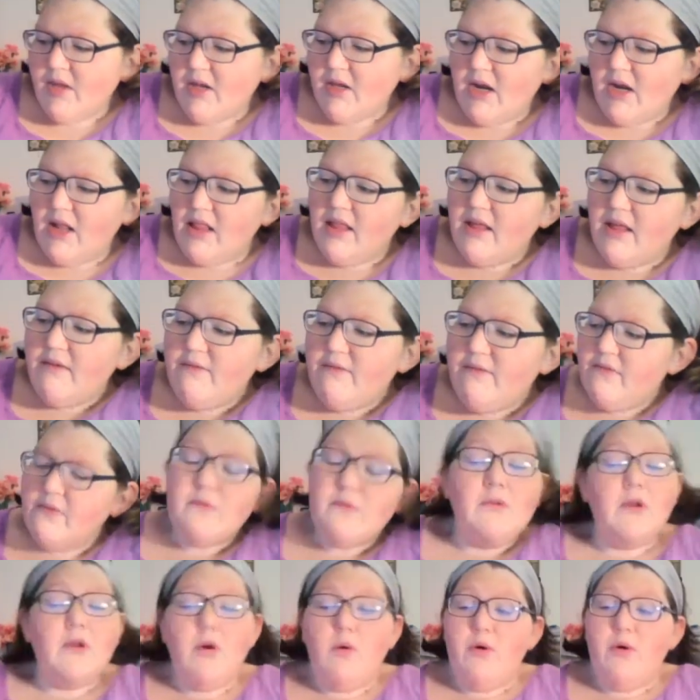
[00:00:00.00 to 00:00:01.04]
and I love
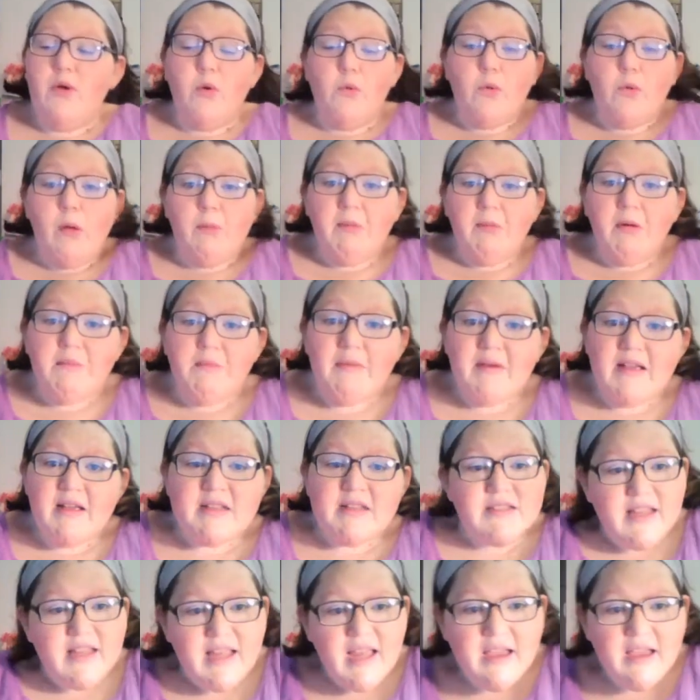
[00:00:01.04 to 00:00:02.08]
going to Walmart
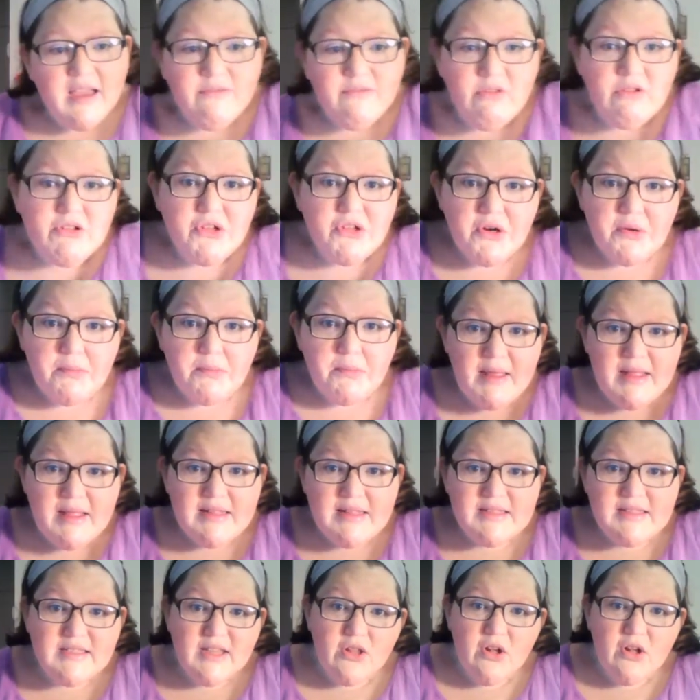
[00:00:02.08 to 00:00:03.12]
because they have those little
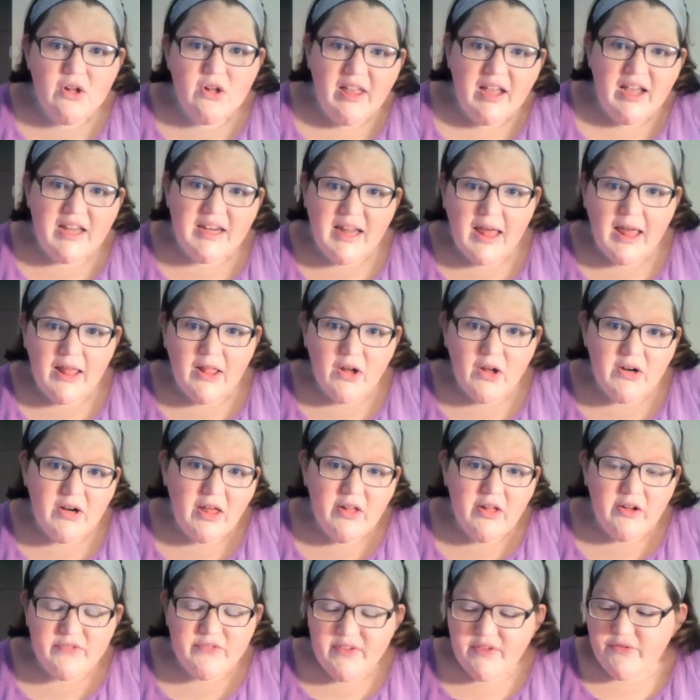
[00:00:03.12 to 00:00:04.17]
bins, and they're like $1,
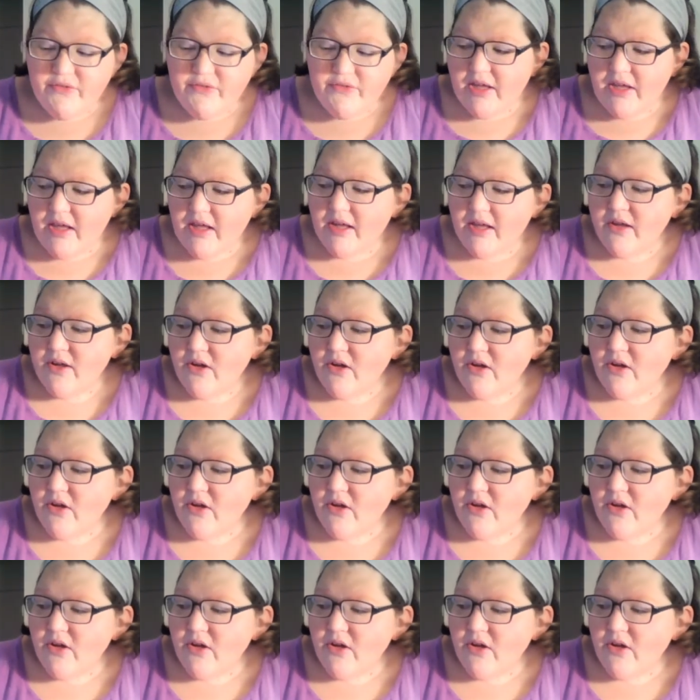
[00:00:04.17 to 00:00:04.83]
$1.50